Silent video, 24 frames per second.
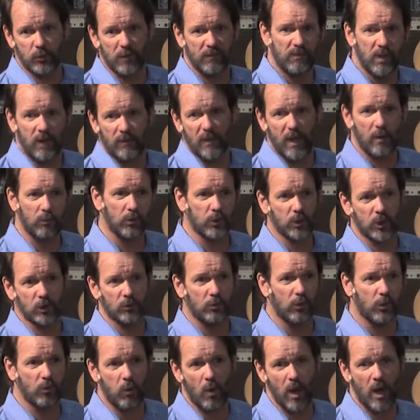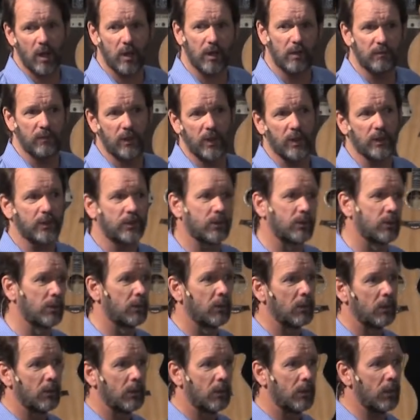we've done that which is required of us.
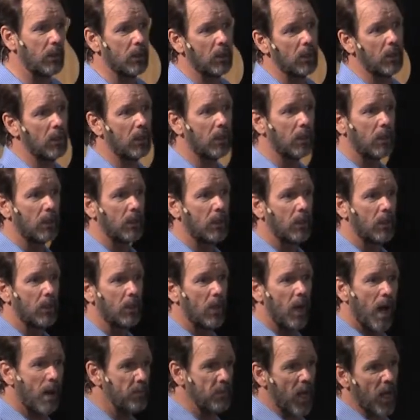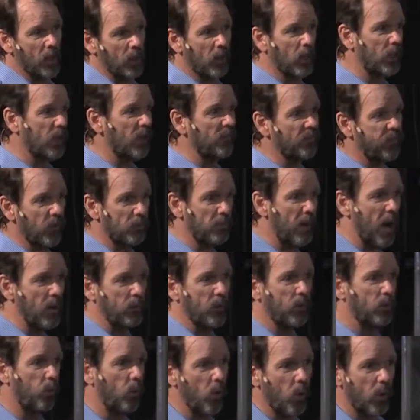I'm not looking for my
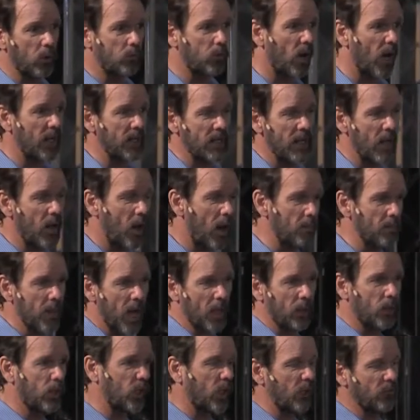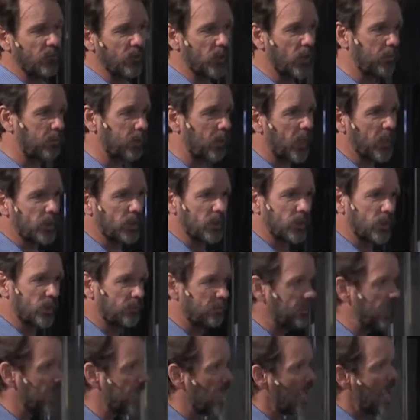reward right now. I'm not looking for the praises of
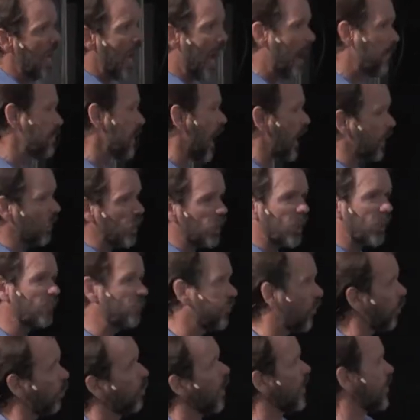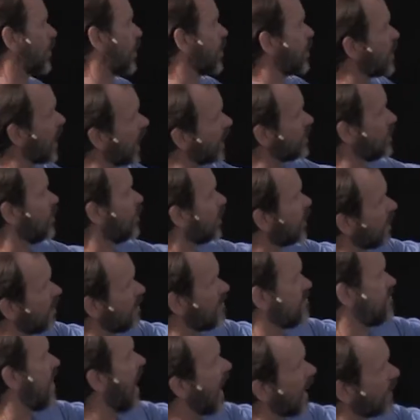men. I'm not looking for whether or not you can
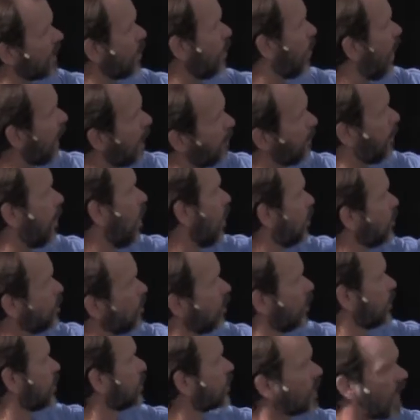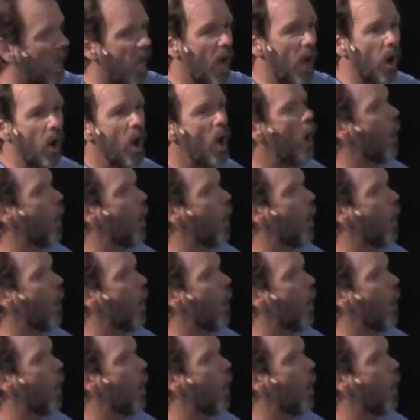evaluate upon your scale,